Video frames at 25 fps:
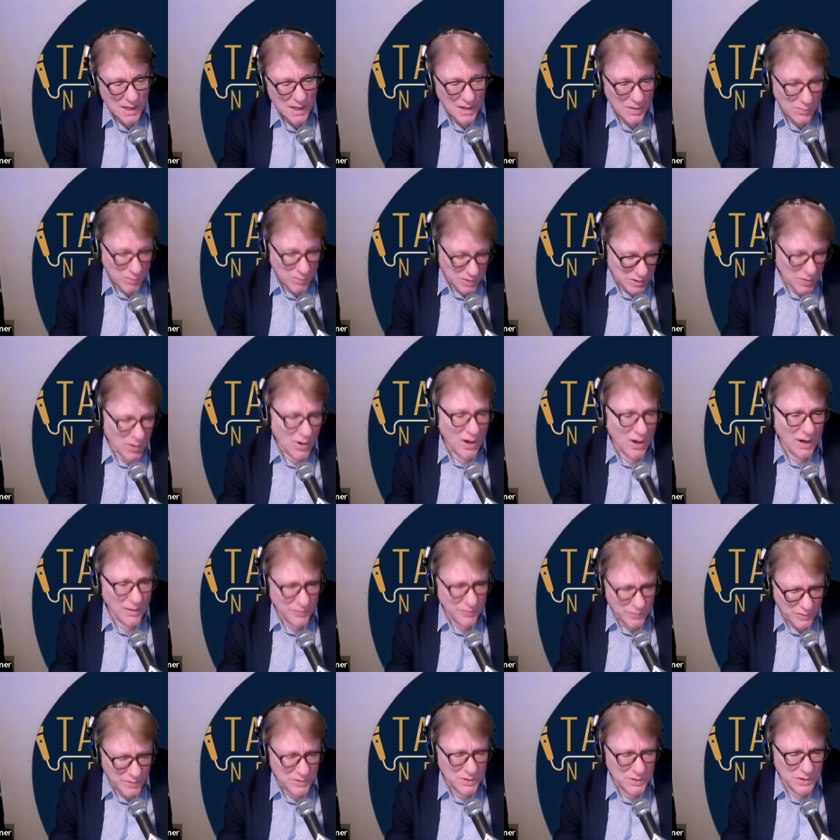which are
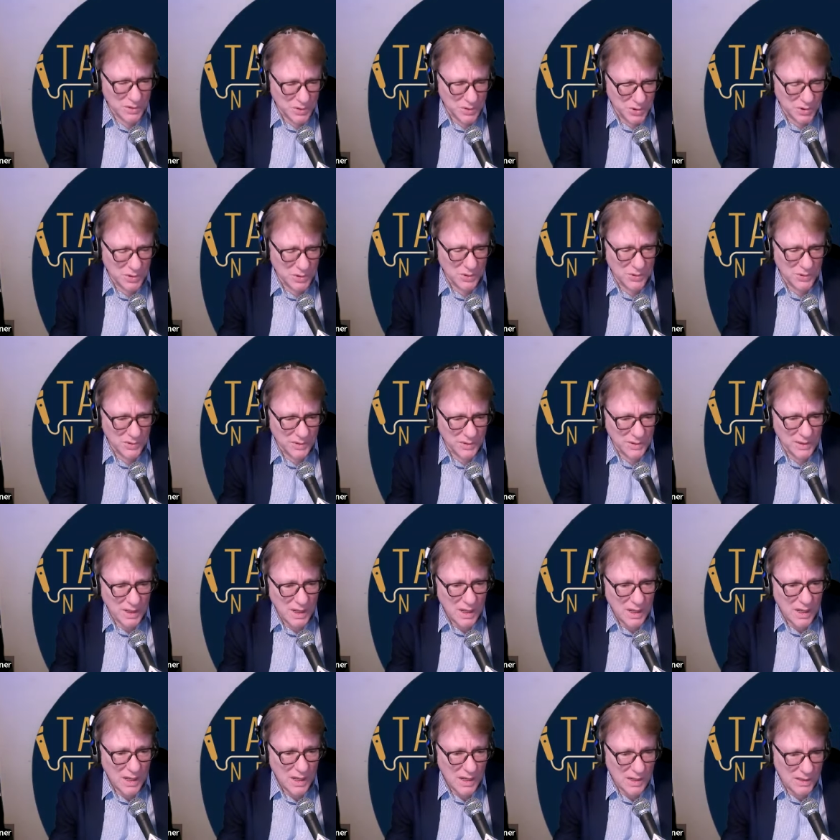harmful to Jews,
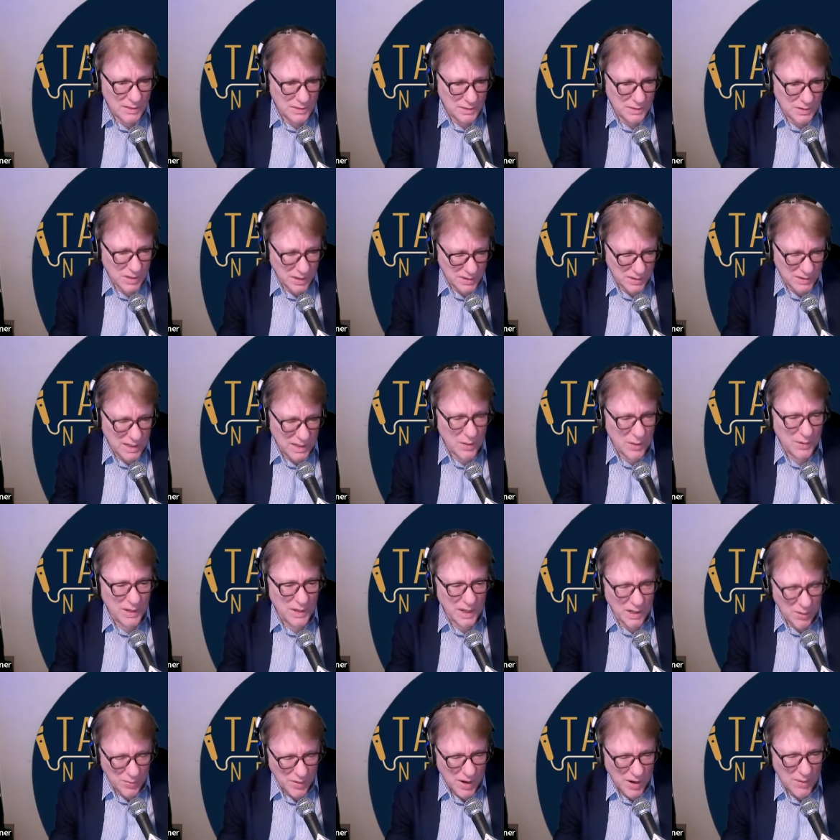is doesn't they don't
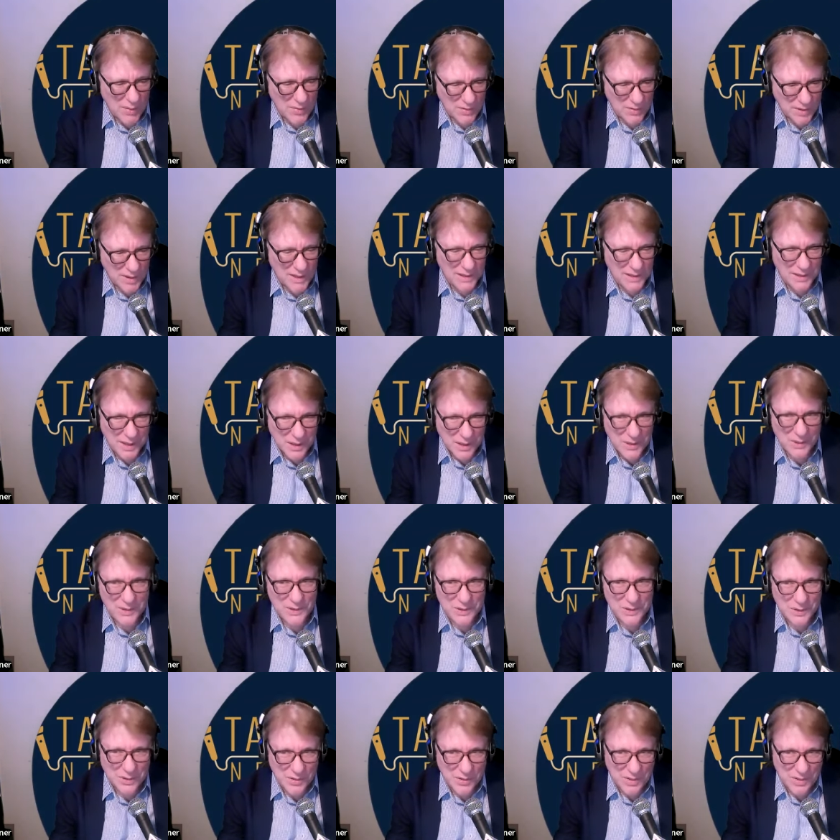get away with it like they used to.